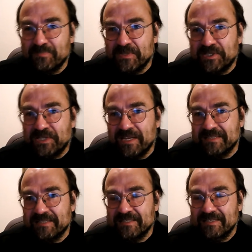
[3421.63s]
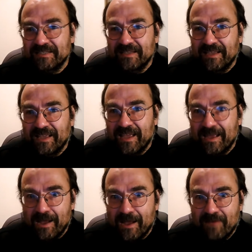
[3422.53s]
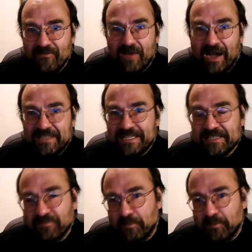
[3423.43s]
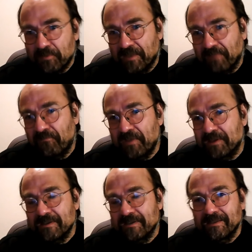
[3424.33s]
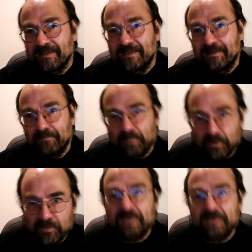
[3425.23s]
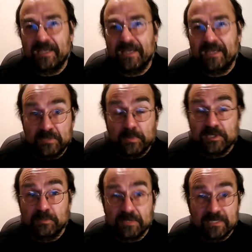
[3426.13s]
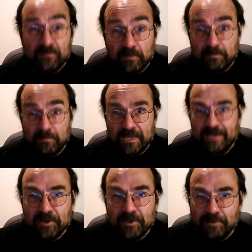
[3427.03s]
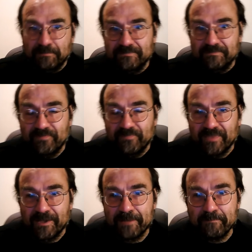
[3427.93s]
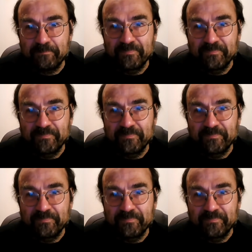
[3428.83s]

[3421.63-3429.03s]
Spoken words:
she has identified with that figure, but also taken responsibility for it being her. And